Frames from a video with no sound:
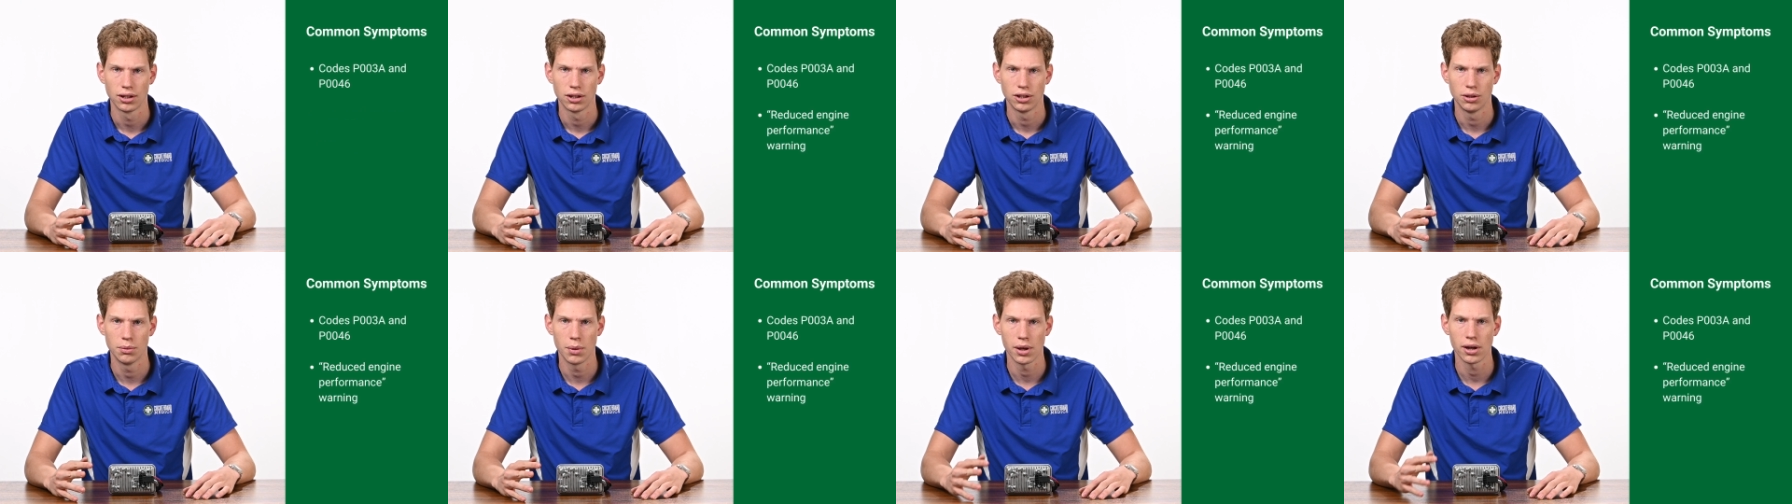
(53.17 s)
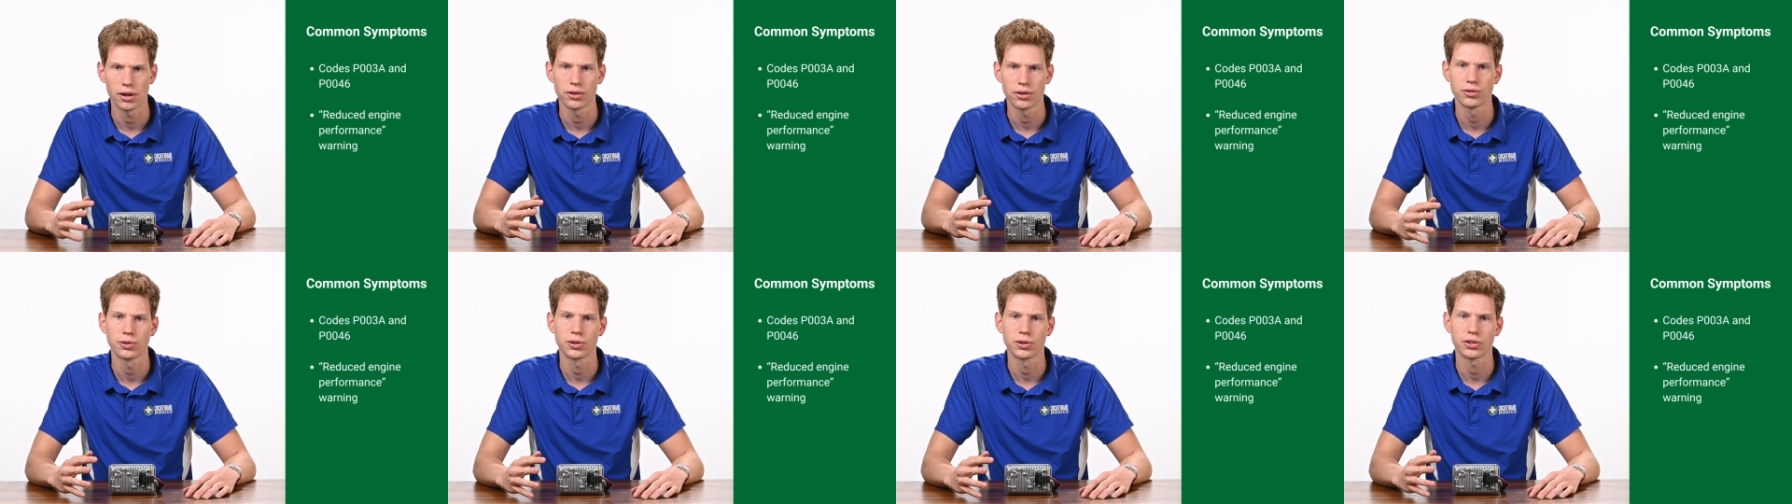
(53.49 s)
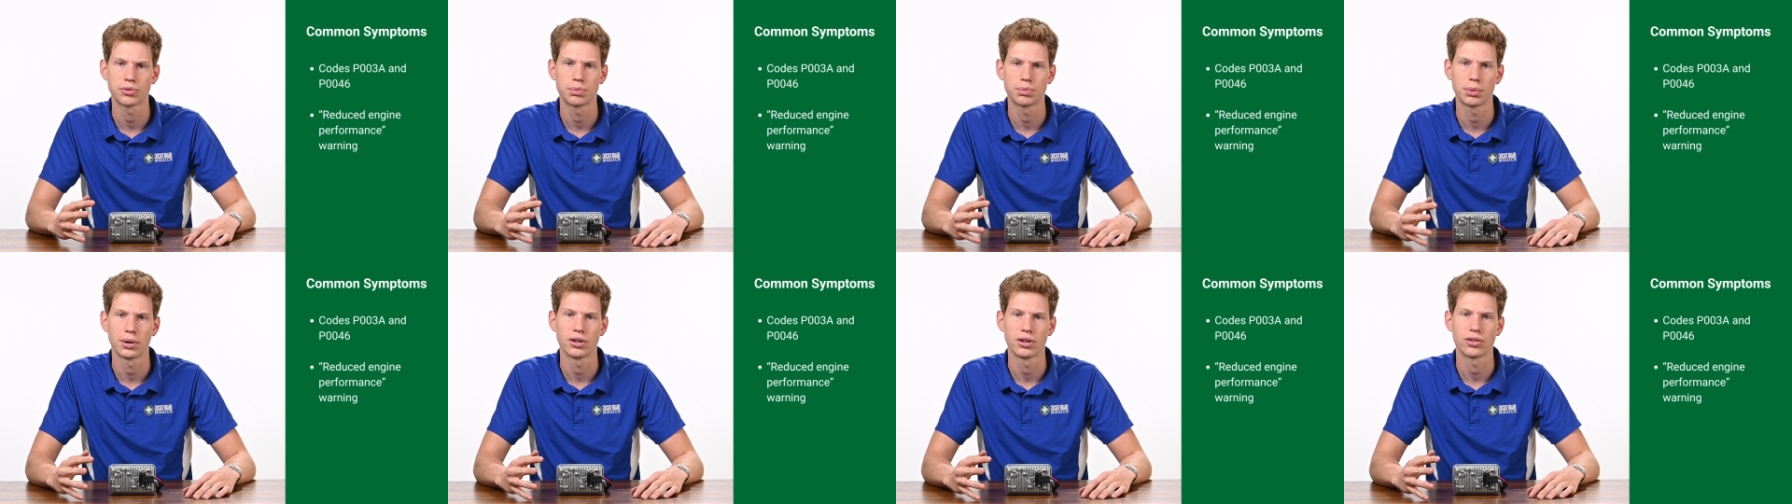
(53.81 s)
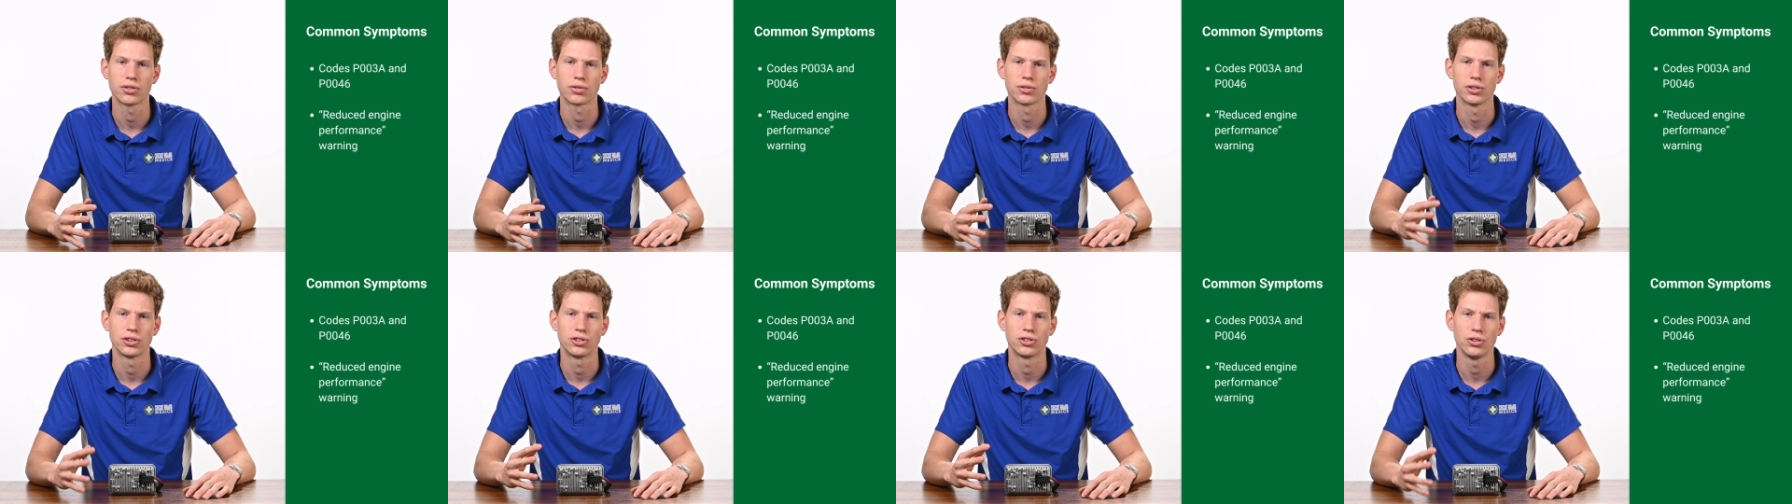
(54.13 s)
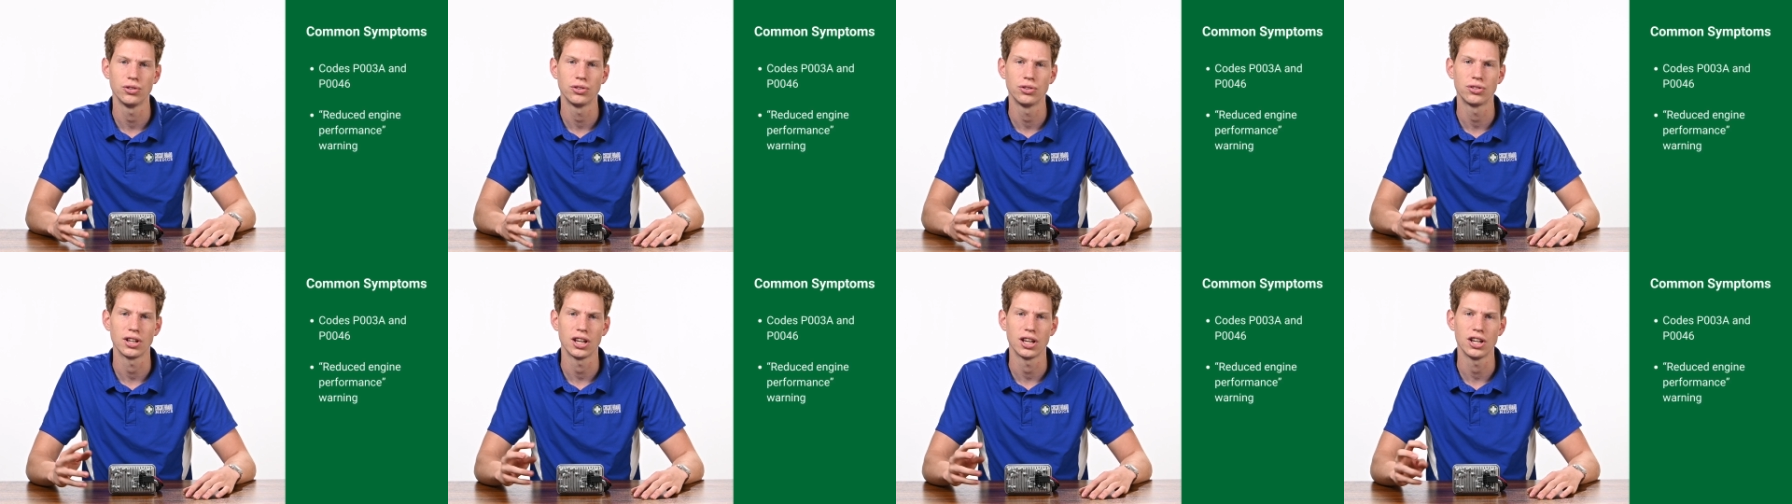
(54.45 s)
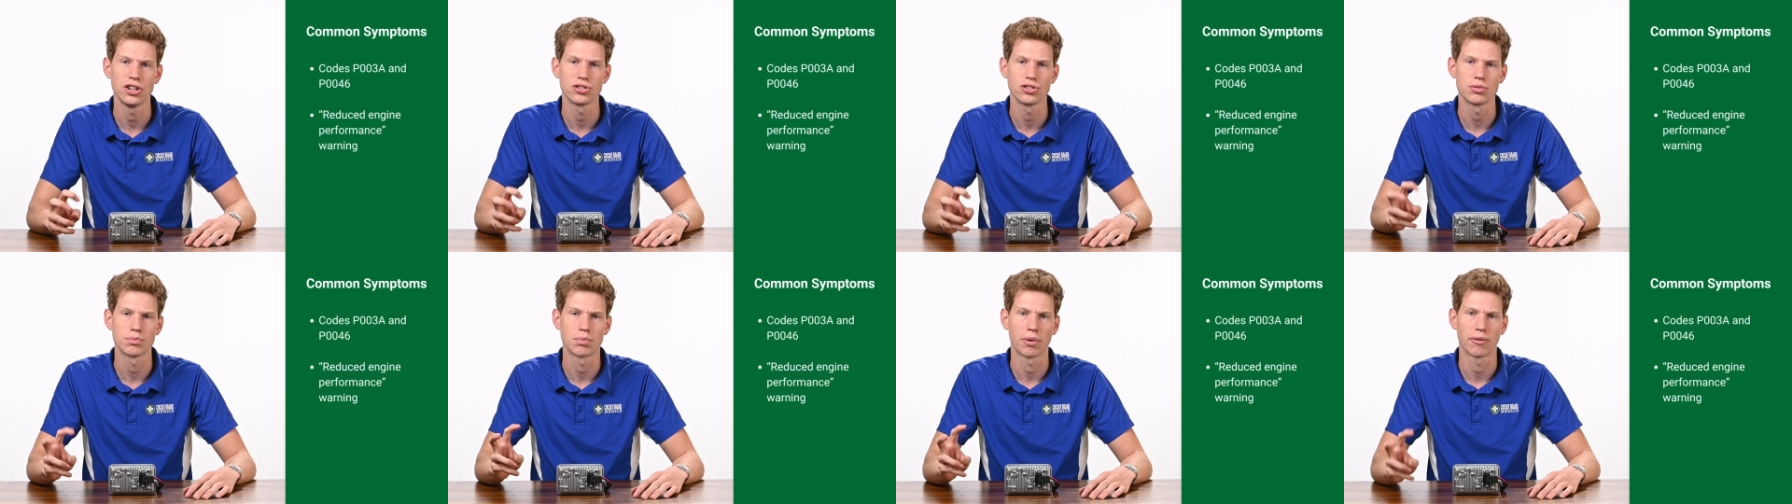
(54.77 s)
You may also experience a reduced
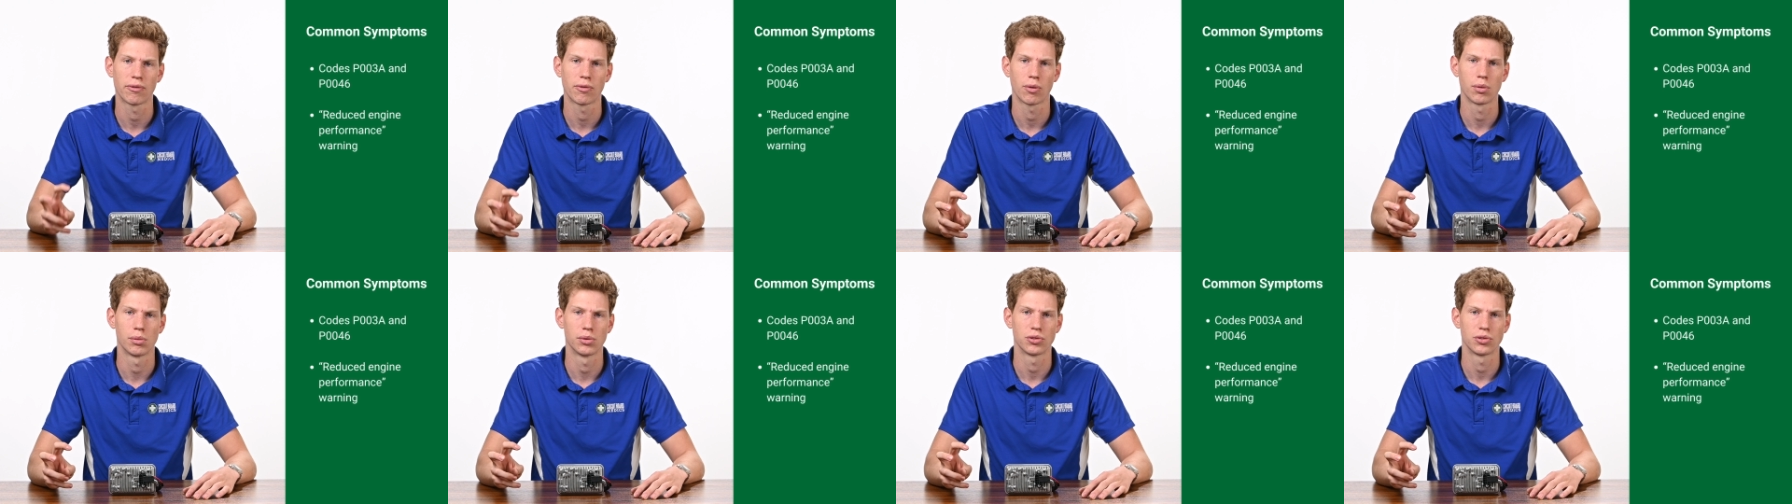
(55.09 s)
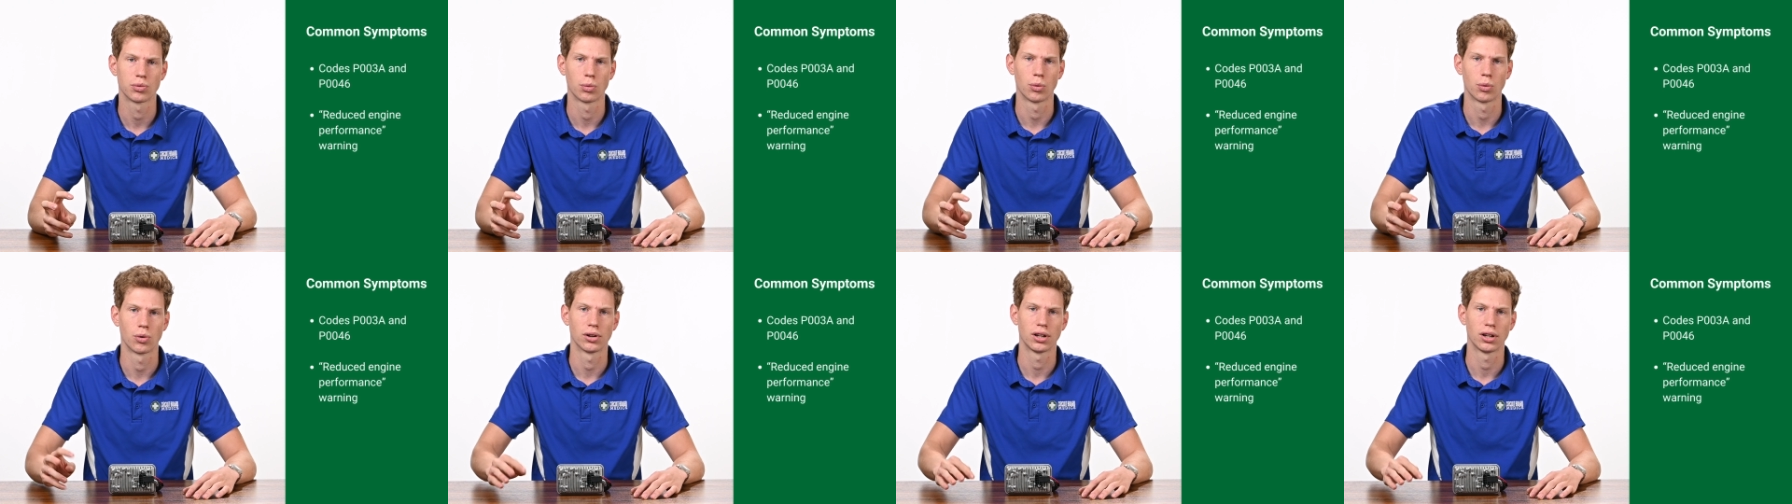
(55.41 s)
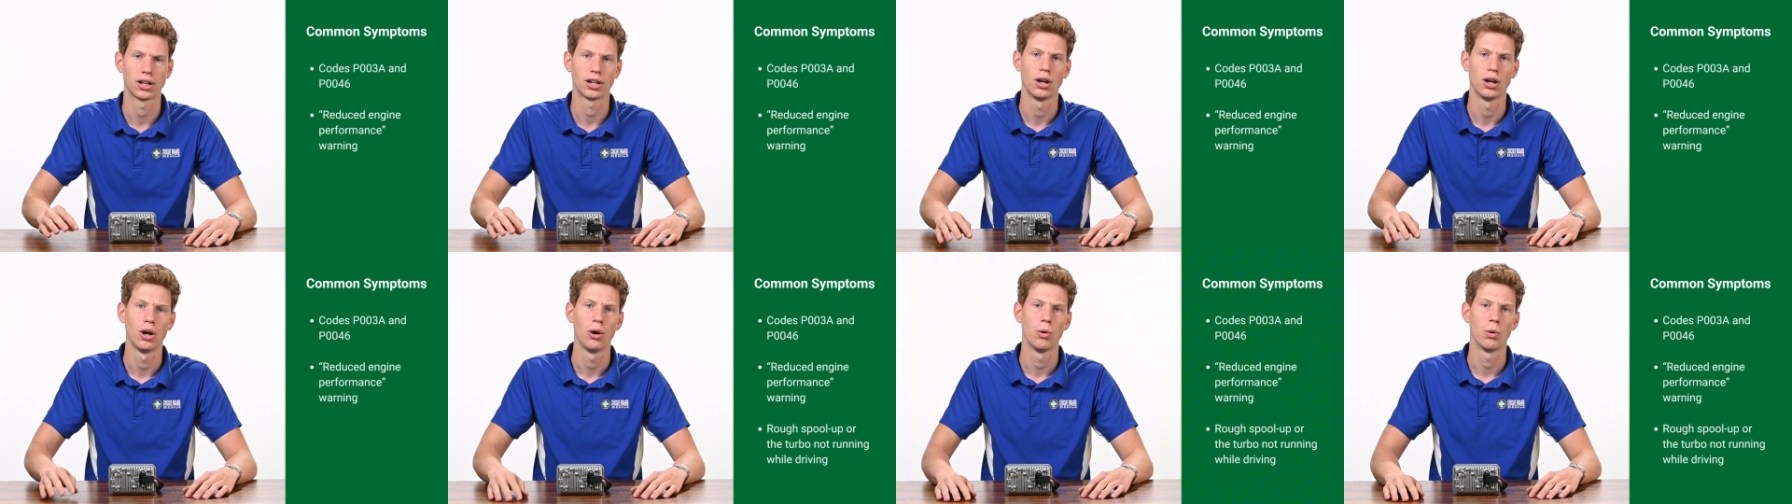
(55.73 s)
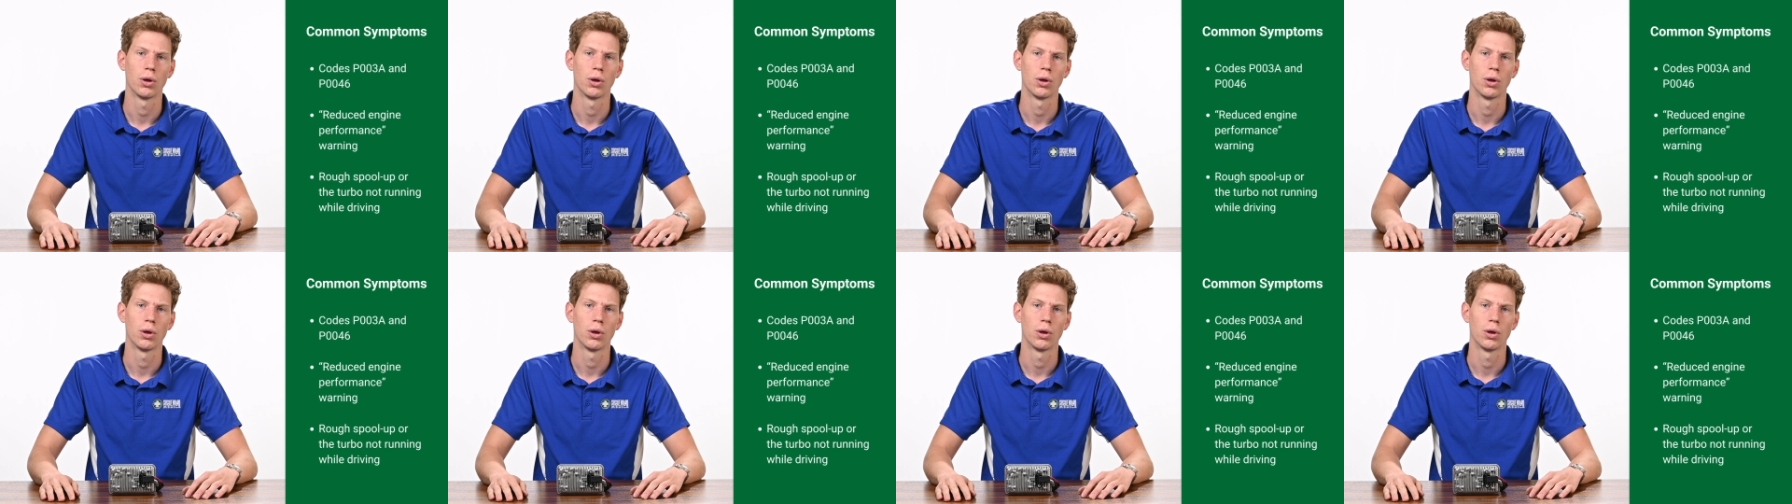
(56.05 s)
engine performance warning